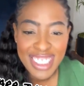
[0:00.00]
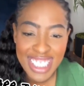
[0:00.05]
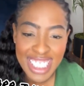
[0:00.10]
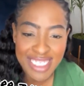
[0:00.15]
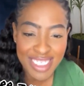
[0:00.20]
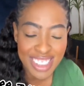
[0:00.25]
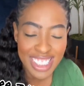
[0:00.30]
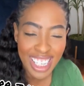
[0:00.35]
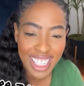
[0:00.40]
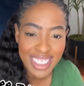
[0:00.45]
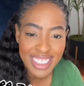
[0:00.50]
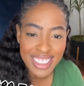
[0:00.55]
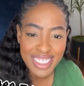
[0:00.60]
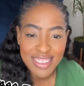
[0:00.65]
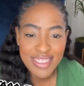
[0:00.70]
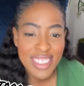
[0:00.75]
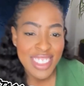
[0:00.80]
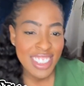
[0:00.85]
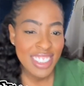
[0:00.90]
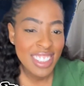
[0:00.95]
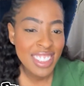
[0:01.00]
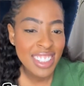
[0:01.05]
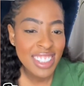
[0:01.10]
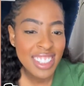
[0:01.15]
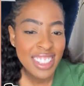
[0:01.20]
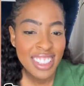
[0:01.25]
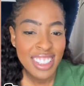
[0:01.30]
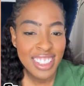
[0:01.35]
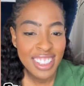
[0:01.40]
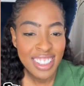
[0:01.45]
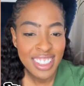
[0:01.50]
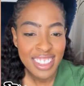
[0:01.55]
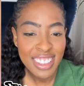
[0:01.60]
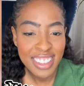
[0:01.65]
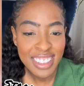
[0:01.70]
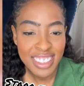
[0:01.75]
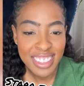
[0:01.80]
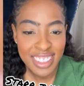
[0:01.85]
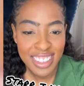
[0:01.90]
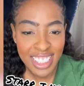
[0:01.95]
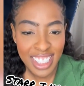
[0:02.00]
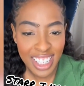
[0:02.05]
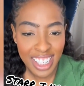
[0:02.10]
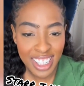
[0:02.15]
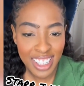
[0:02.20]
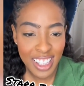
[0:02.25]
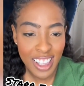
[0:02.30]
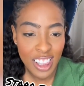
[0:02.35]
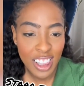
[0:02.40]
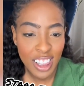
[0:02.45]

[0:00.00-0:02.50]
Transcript: it was nice. Okay.